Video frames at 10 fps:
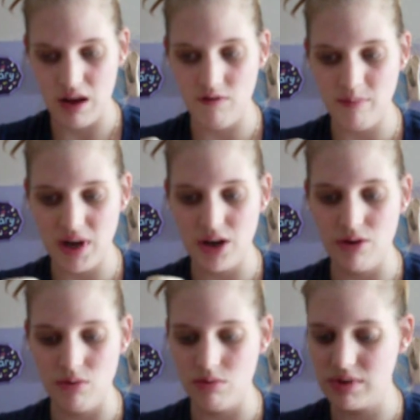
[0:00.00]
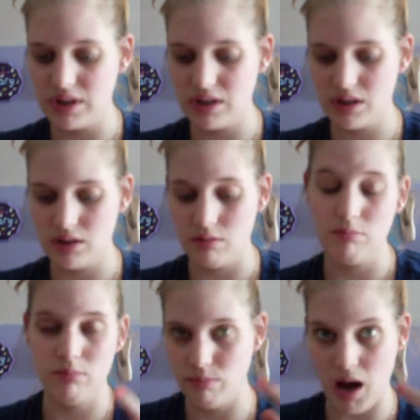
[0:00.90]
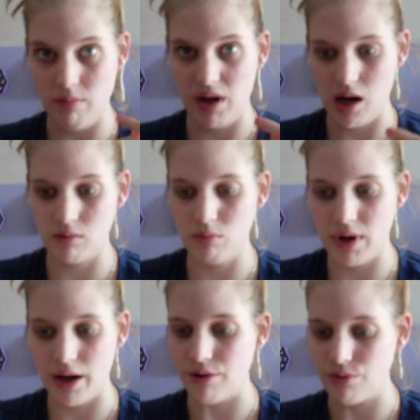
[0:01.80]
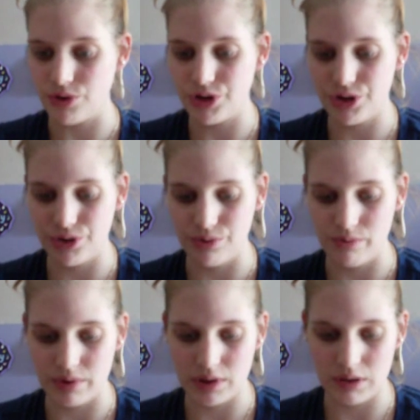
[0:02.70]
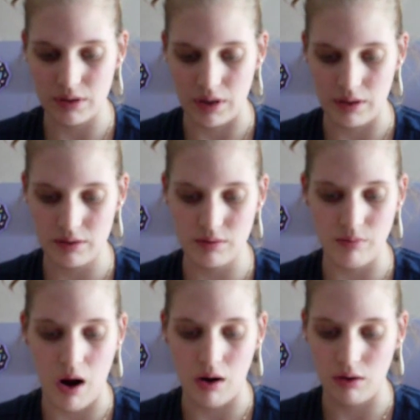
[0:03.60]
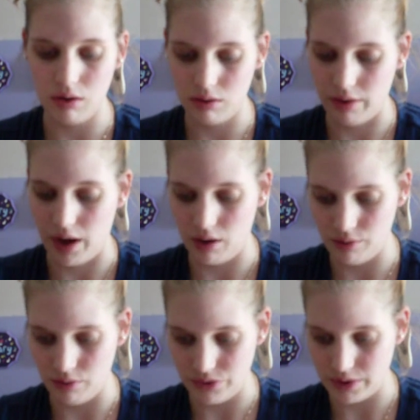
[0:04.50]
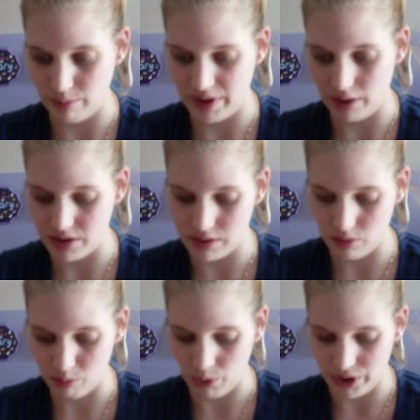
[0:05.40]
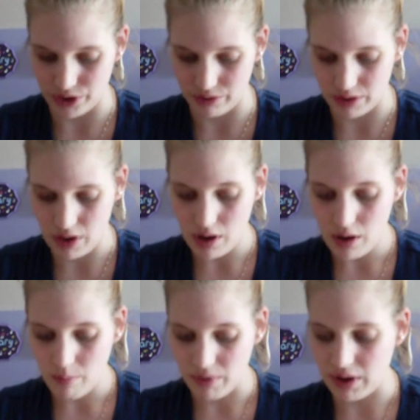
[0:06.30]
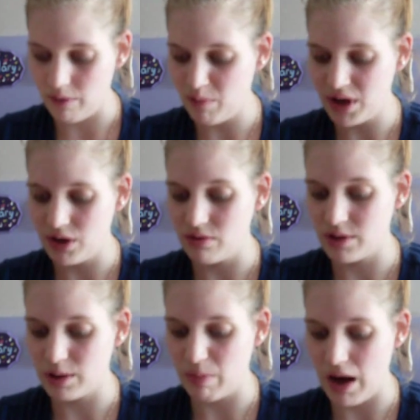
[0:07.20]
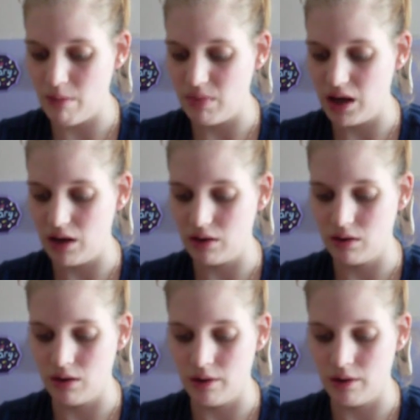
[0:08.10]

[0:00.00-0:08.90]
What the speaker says: They've been used by me. I don't buy used shoes. That's wrong. You can't use somebody else's old point shoes. They've been used by me